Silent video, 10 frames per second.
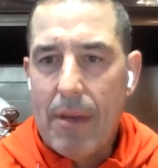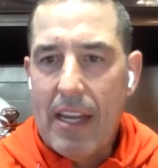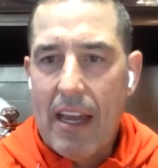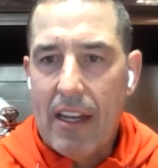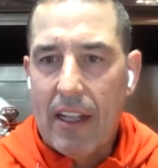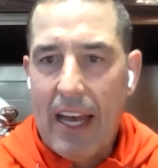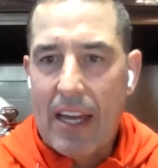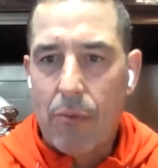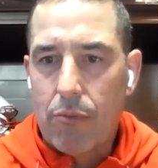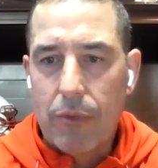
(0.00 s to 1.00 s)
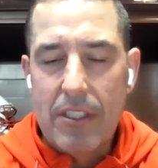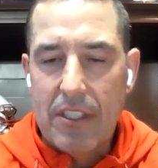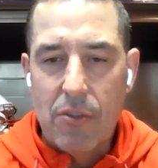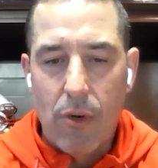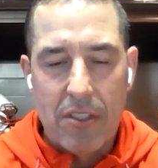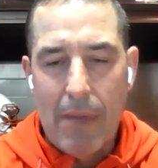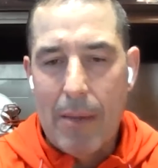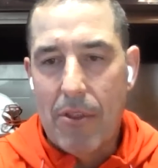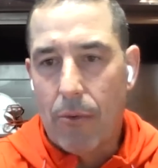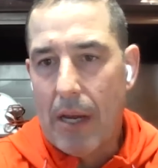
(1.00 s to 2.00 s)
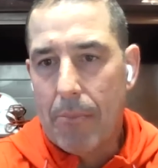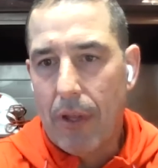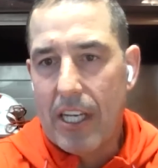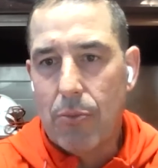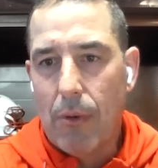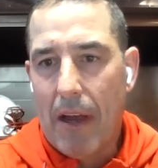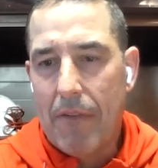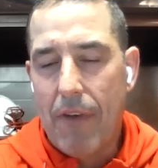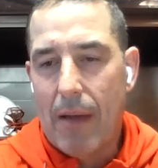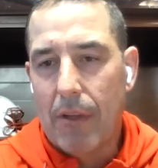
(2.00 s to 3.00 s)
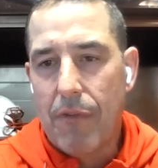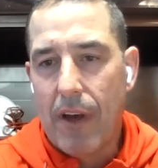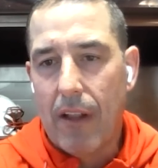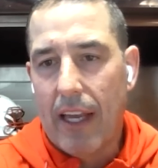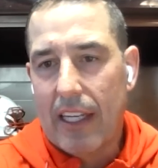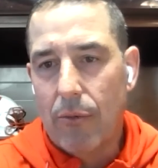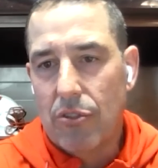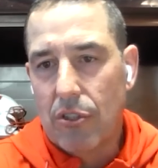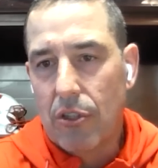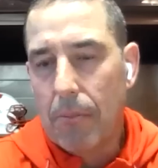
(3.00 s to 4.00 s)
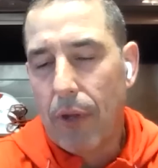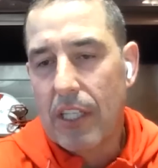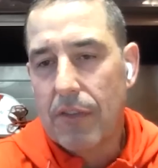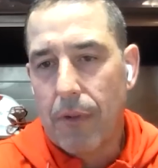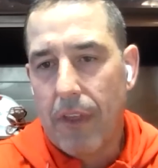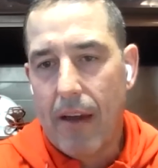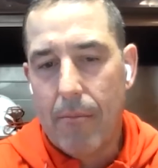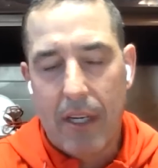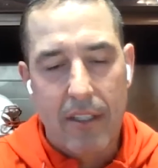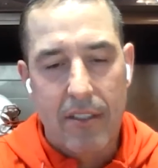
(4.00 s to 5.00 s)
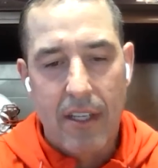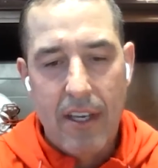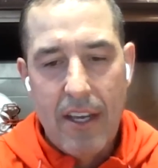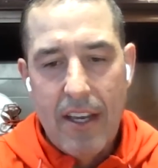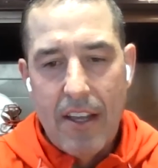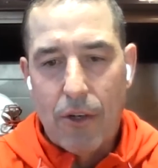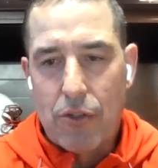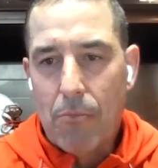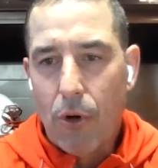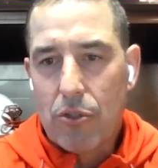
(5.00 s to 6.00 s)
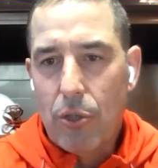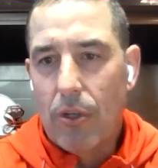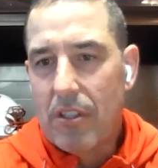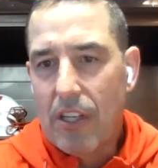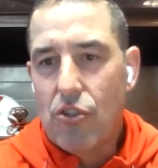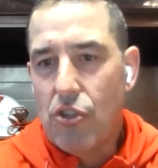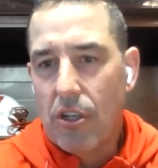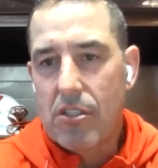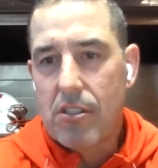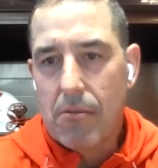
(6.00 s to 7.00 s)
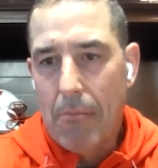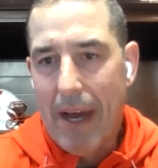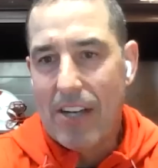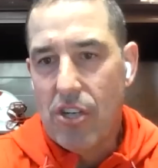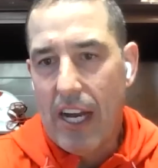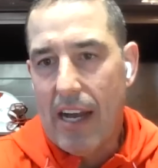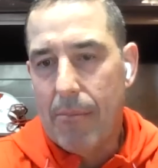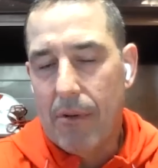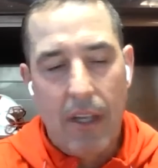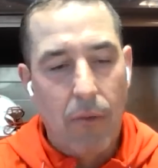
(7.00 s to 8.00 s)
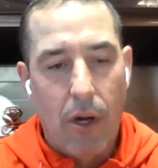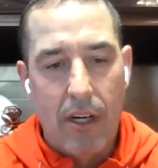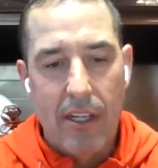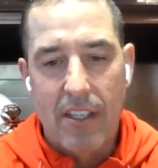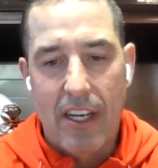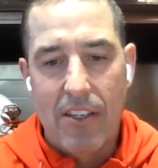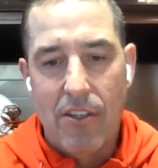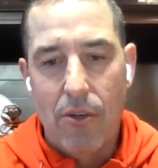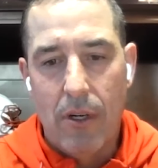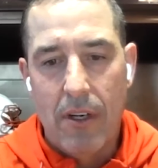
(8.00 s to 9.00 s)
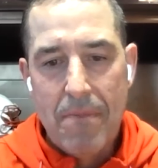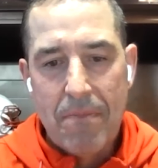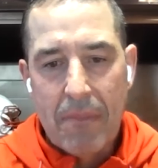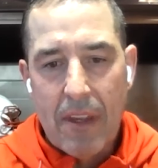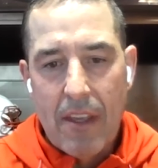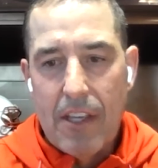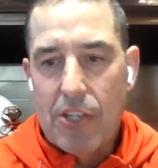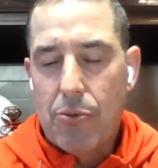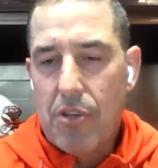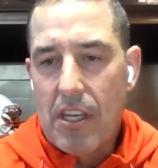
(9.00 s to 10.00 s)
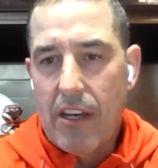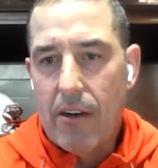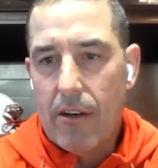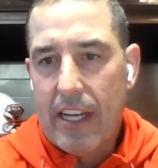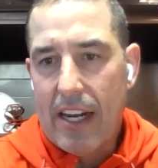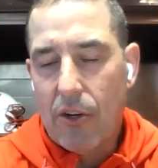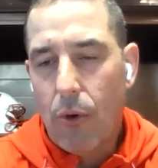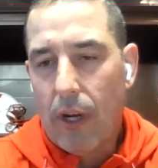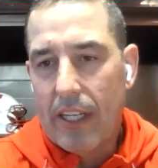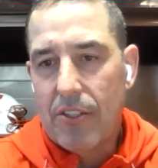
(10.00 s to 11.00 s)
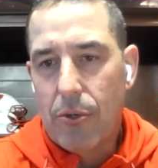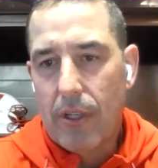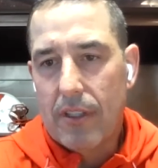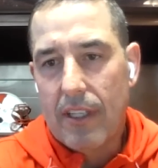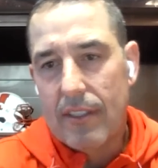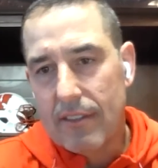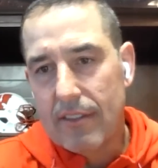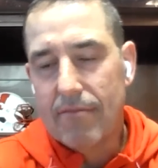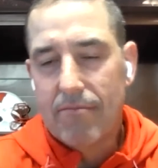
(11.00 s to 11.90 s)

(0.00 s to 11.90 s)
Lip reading: And I mean that in a lot of reasons. It wasn't maybe the right place. What my family felt like it was a good place for them, because there's more to it than just my job and what it is that I do. And this was a year kind of going into it that